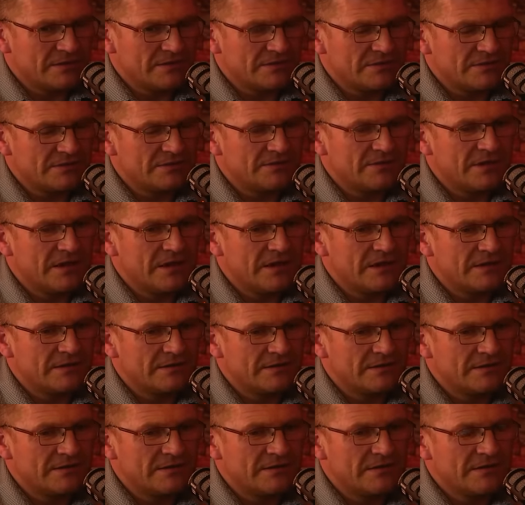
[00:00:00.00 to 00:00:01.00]
He said,
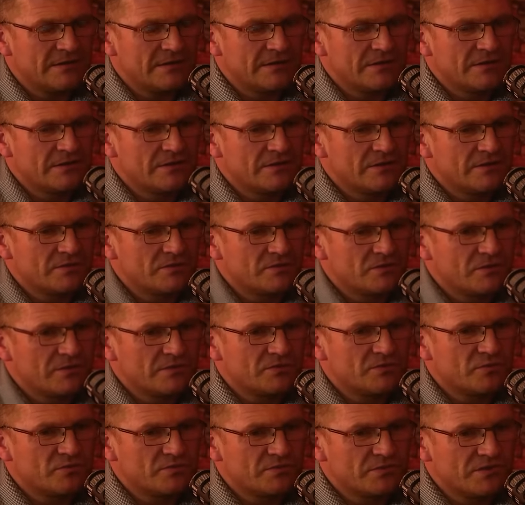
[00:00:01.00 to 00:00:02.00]
yeah. So
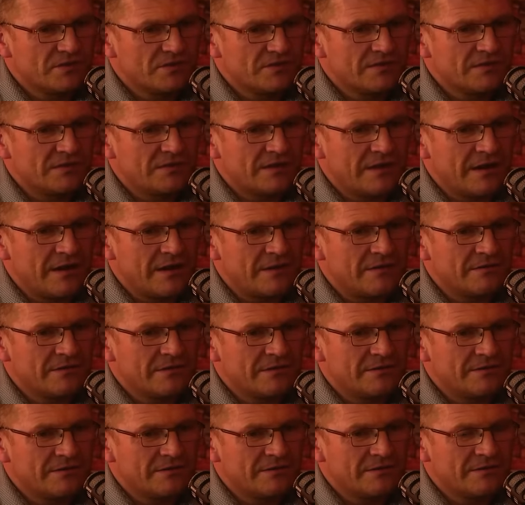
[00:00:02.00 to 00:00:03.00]
I jumped into the
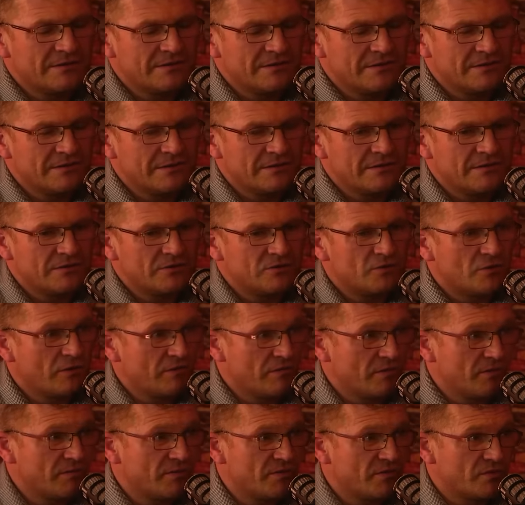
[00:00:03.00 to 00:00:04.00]
car anyway, and I
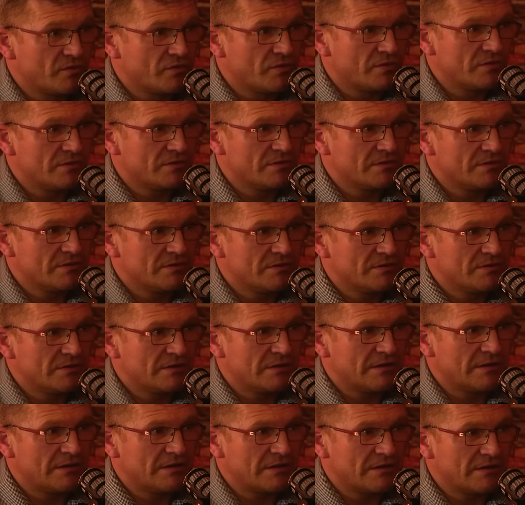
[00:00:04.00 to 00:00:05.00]
drove up the road,
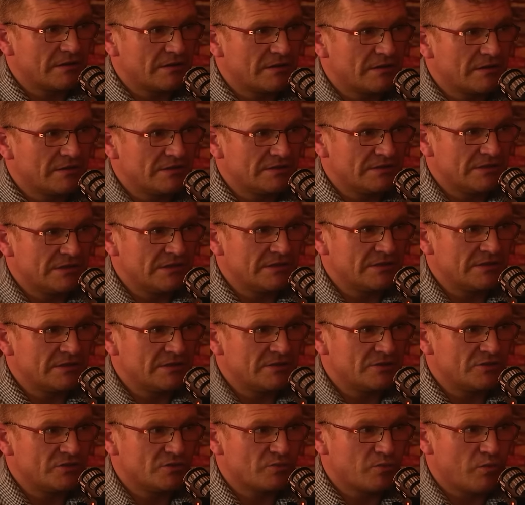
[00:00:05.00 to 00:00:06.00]
and I, I seen
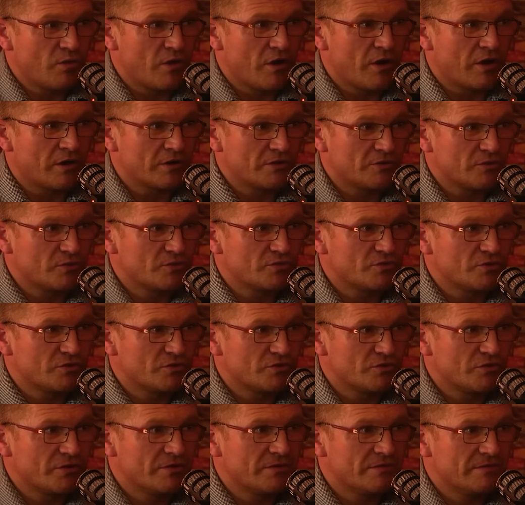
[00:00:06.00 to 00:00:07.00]
you just walking out
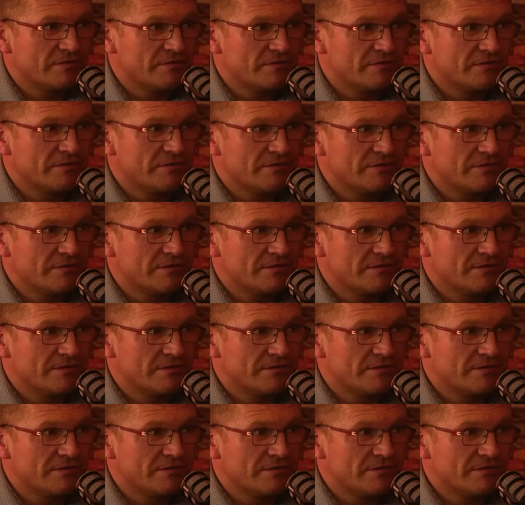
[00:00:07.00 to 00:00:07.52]
your drive.